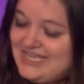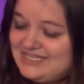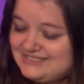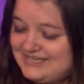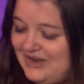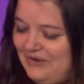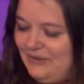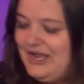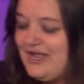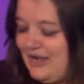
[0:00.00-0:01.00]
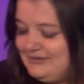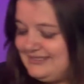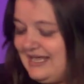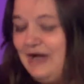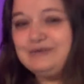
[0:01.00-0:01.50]
So go
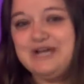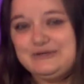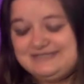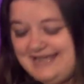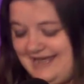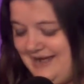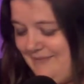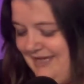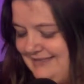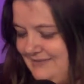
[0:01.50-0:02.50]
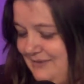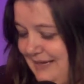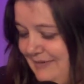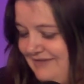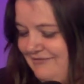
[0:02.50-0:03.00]
slow, don't say That's what
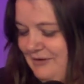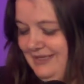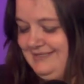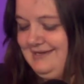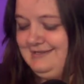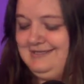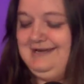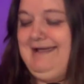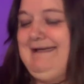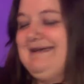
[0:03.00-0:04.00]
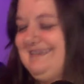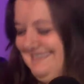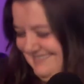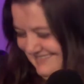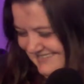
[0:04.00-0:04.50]
I'm going to focus on today.
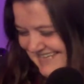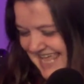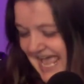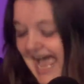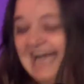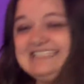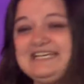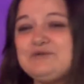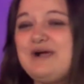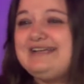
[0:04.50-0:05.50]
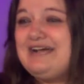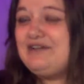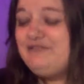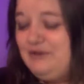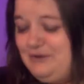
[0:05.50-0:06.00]
I did write down
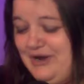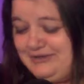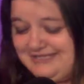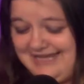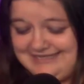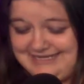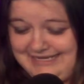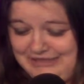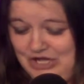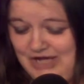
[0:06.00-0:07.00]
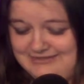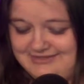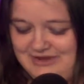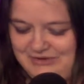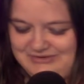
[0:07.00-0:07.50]
a few notes in case I get lost,
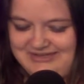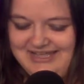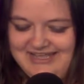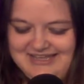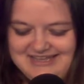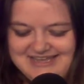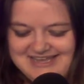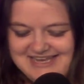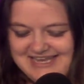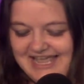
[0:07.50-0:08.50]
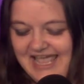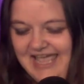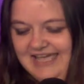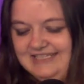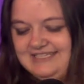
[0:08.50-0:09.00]
though.
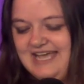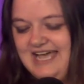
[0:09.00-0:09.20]
And